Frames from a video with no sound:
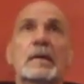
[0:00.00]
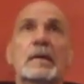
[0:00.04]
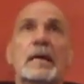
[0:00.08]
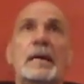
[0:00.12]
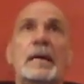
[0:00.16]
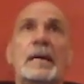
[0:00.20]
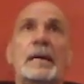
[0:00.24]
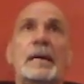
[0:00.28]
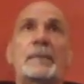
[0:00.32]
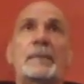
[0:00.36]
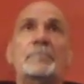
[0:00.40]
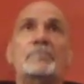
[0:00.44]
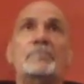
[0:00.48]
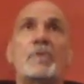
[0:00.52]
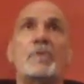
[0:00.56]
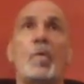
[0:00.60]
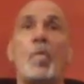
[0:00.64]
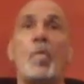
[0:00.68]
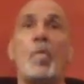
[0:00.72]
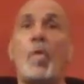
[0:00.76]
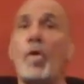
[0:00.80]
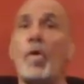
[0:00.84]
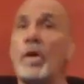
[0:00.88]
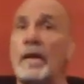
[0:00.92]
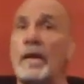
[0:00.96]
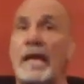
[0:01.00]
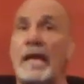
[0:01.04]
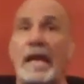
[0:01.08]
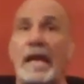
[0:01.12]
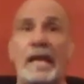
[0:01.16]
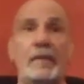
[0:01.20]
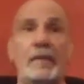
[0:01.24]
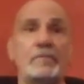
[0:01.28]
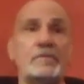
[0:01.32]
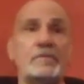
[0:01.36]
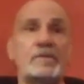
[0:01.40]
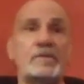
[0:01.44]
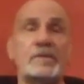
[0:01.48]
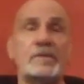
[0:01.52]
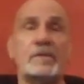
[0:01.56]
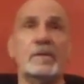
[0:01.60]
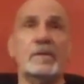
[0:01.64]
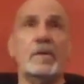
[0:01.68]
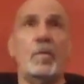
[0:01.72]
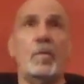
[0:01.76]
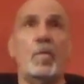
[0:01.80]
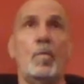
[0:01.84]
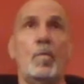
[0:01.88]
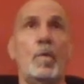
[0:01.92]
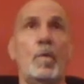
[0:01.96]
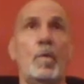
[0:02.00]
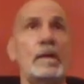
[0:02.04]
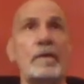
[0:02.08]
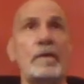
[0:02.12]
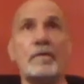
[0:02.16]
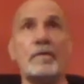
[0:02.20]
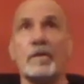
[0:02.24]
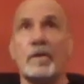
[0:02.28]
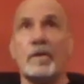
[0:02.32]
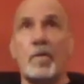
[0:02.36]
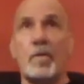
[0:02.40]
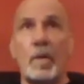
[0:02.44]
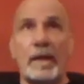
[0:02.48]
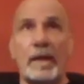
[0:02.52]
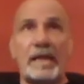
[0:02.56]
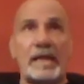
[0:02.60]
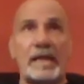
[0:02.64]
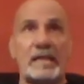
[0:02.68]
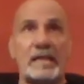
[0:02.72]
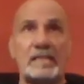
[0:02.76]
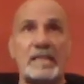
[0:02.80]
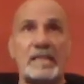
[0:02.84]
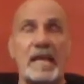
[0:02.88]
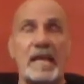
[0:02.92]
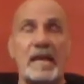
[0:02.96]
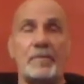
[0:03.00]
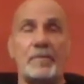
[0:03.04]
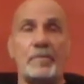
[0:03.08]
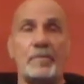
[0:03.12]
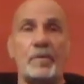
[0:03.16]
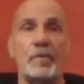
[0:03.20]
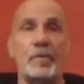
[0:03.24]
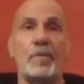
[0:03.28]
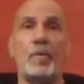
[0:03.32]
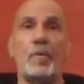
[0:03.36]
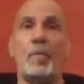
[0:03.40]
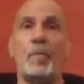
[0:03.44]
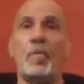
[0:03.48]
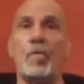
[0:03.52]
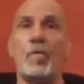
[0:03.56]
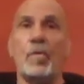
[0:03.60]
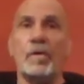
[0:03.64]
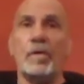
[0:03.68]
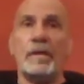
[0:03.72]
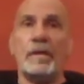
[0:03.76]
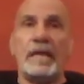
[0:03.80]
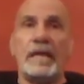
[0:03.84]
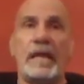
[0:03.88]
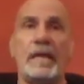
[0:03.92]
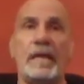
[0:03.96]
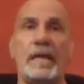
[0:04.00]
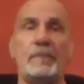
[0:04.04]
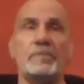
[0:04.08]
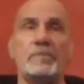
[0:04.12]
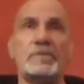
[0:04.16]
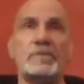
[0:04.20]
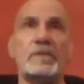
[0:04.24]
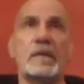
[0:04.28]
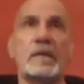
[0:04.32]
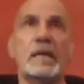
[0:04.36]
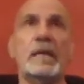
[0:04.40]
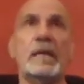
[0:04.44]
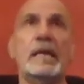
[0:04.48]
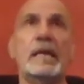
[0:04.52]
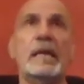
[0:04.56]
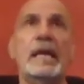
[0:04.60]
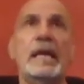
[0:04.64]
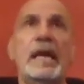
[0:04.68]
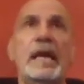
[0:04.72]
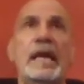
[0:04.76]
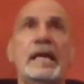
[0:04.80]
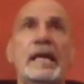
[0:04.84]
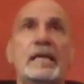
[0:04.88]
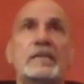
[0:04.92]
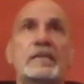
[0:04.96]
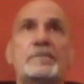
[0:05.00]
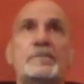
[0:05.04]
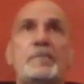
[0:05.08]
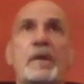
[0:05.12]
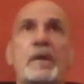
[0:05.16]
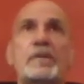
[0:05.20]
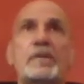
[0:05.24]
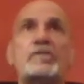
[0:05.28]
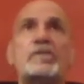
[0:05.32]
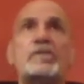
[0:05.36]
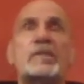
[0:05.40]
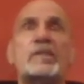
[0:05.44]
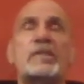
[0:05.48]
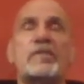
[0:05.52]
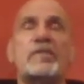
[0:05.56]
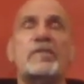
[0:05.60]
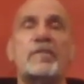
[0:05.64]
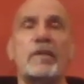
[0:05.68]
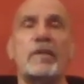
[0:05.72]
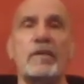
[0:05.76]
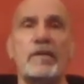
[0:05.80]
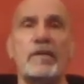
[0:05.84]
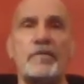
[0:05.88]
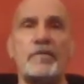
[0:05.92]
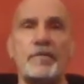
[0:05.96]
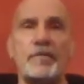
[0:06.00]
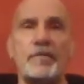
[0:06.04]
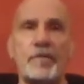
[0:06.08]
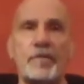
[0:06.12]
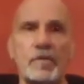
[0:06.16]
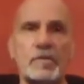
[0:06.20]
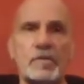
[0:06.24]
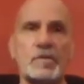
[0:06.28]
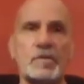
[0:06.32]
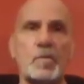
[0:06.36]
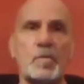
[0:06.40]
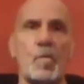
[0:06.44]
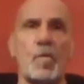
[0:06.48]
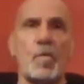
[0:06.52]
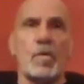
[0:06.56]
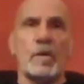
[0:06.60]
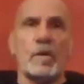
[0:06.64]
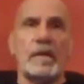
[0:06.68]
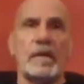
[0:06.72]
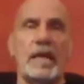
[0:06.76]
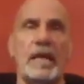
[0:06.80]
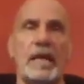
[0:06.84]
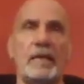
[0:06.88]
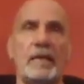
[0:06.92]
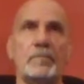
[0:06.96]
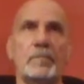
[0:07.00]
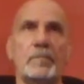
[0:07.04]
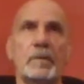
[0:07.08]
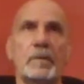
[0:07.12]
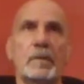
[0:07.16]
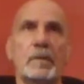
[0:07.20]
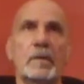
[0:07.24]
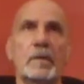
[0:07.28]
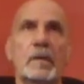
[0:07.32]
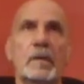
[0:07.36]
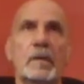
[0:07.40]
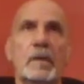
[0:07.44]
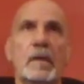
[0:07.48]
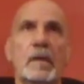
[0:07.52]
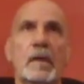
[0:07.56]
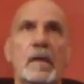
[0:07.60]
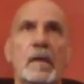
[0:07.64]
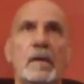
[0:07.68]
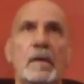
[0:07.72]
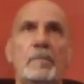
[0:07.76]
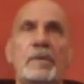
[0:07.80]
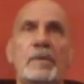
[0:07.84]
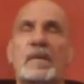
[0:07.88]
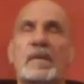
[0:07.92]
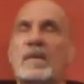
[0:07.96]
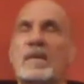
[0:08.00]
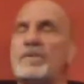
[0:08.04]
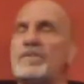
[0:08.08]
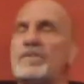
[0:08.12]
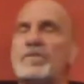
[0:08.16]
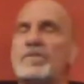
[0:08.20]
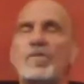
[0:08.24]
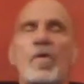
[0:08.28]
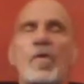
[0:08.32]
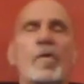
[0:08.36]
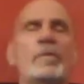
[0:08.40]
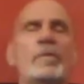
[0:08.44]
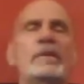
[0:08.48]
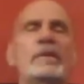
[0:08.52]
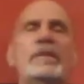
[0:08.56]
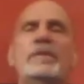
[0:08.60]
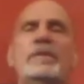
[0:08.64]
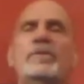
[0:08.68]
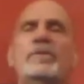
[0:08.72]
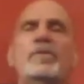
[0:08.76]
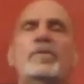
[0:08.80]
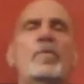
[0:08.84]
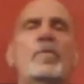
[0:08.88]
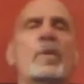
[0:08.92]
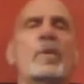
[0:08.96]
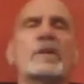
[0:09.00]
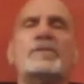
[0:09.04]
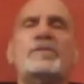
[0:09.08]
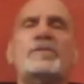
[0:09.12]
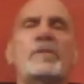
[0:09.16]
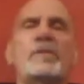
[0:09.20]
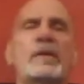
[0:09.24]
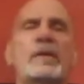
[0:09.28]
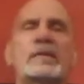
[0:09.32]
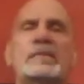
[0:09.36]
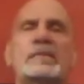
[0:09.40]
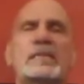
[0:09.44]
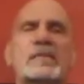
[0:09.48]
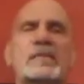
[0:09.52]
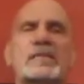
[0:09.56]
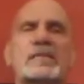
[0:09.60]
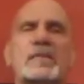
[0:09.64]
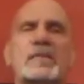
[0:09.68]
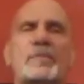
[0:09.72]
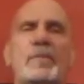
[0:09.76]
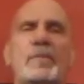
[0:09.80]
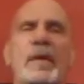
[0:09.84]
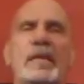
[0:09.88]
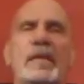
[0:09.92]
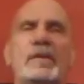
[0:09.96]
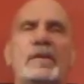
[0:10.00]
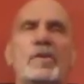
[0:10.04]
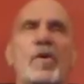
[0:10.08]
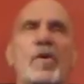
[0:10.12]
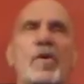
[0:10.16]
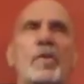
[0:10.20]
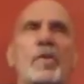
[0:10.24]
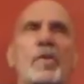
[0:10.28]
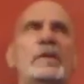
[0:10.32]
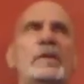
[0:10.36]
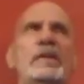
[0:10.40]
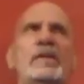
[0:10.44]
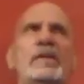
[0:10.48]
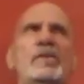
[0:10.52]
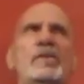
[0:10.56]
The War Games, one other quick example, the War Games, and especially the very first War Game, because nobody knew what to anticipate. Nobody